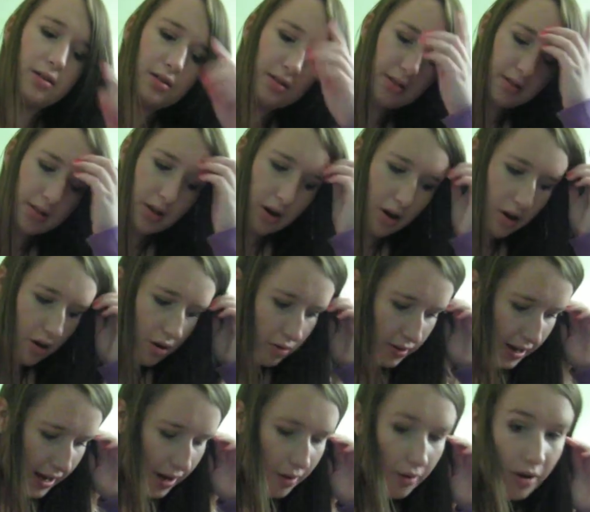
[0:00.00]
So
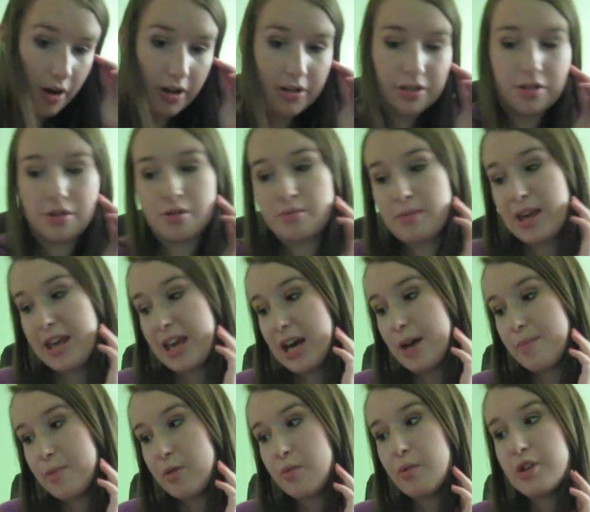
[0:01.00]
now on to
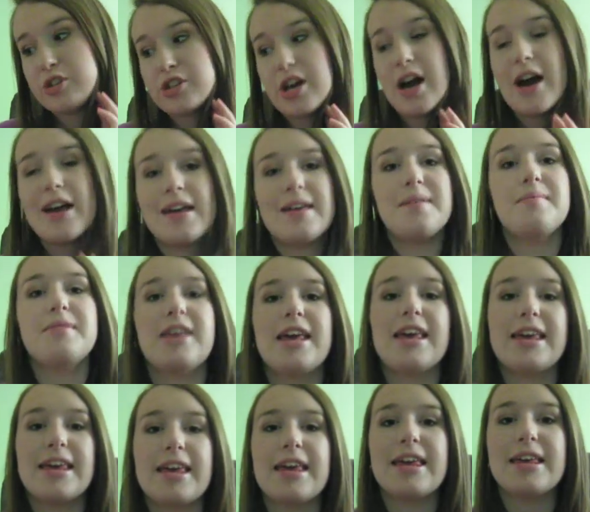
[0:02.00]
makeup, which I am
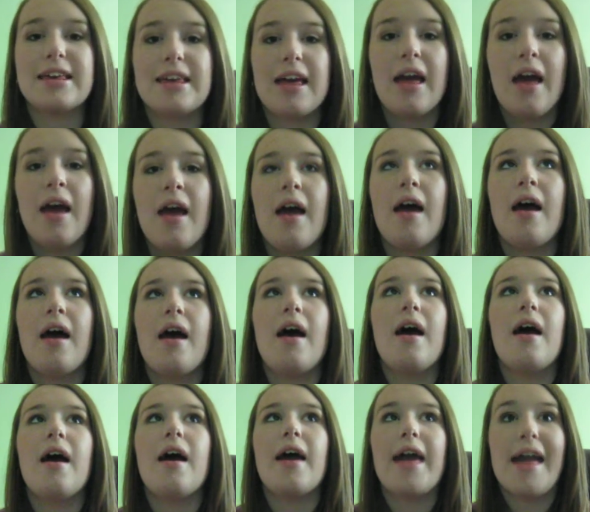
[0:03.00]
taking
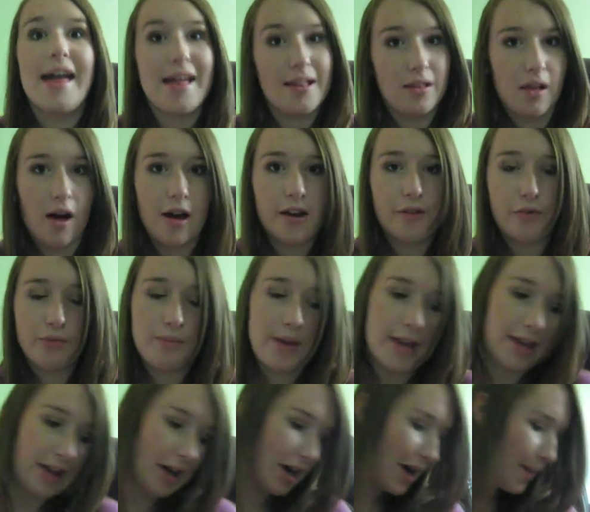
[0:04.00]
a lot of
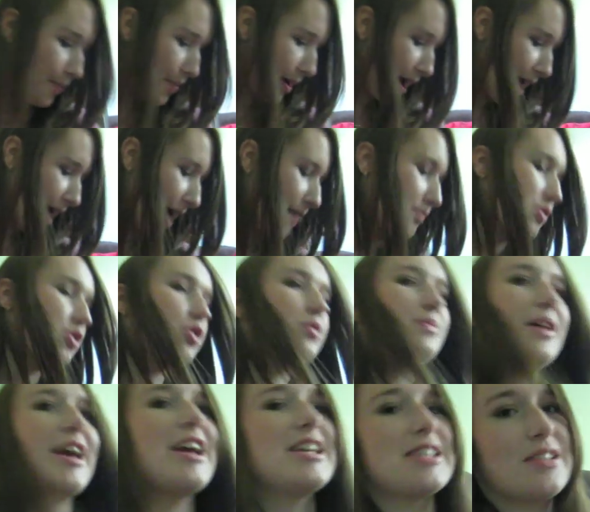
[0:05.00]
makeup. I have 2
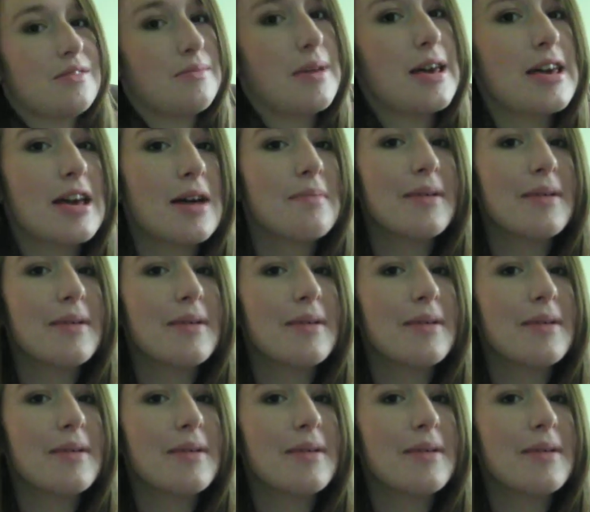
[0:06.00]
bags of makeup